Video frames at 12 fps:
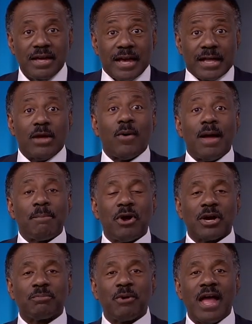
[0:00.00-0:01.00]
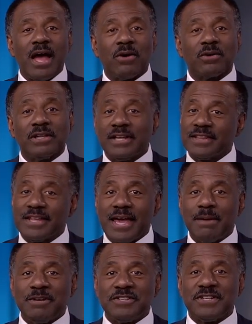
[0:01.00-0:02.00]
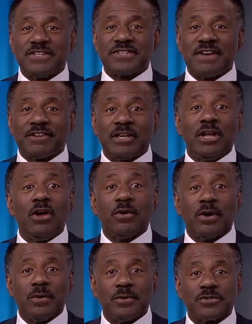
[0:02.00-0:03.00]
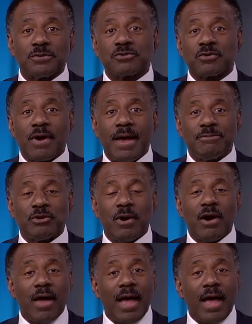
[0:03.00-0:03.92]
Hello, I'm Mark Brown. Click the ABC7 logo to subscribe to our